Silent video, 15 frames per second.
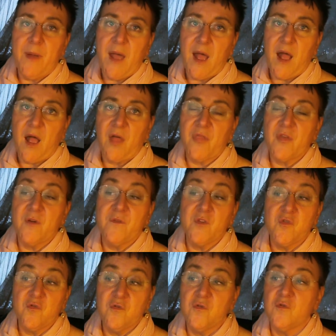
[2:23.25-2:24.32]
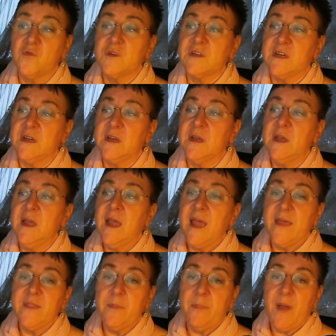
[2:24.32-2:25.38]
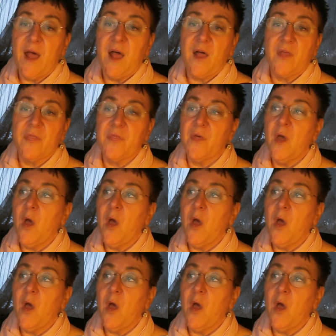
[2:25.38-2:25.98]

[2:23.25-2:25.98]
path of a true daughter, and the path